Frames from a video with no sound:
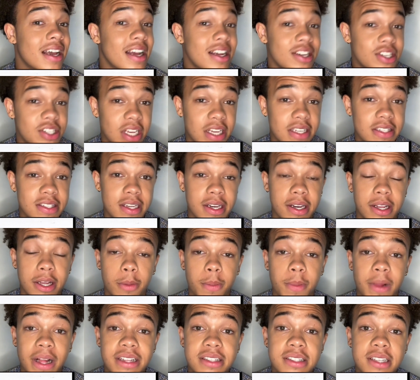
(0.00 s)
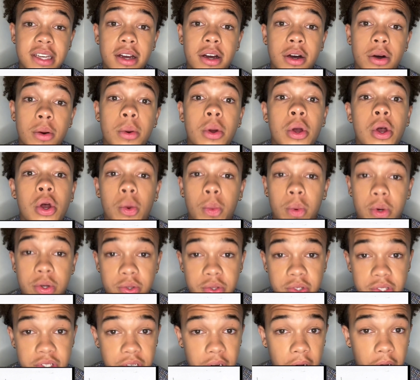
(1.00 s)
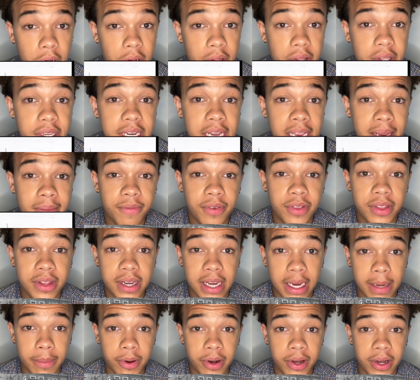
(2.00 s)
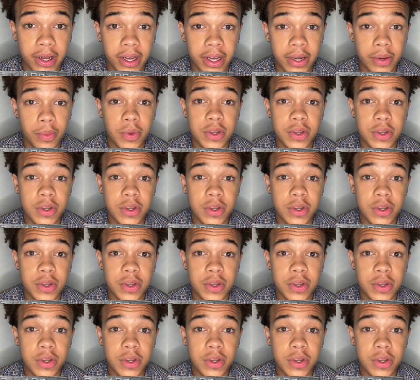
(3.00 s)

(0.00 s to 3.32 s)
Chestnut Hill Plateau, which was an early name for the neighborhood,